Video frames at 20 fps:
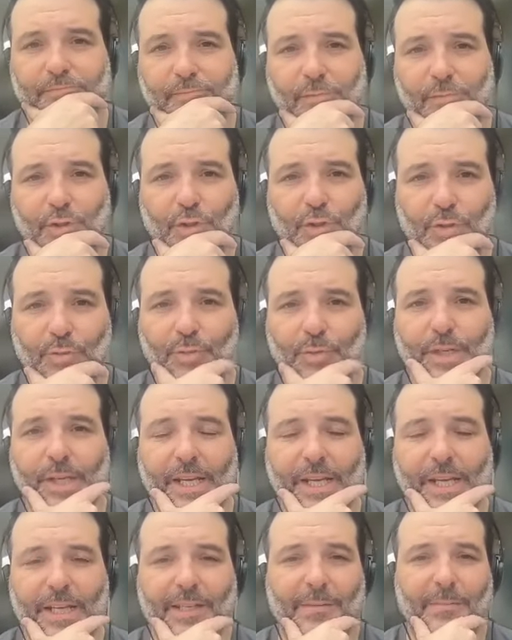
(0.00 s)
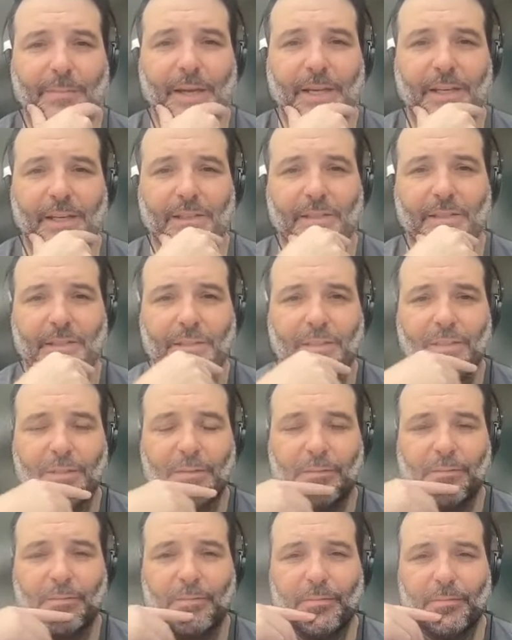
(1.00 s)
Should we expect
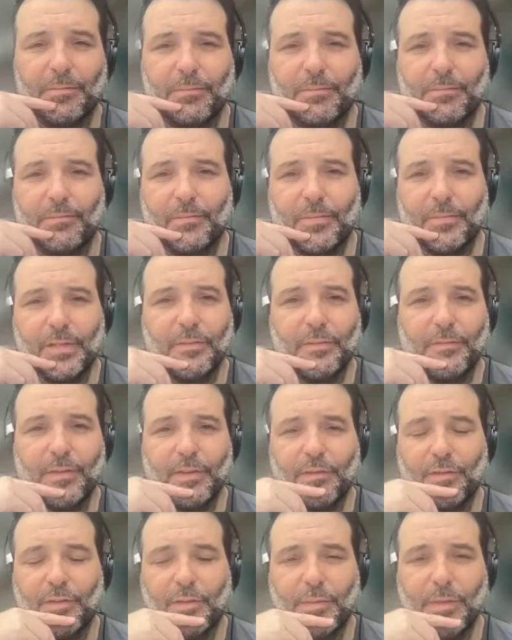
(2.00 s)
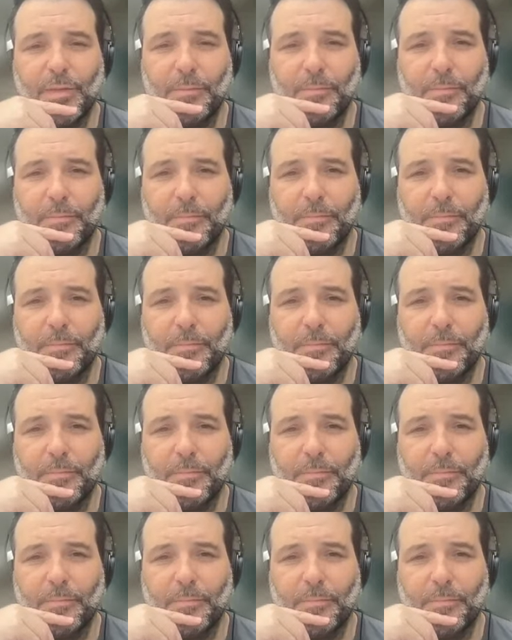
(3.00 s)
something from them?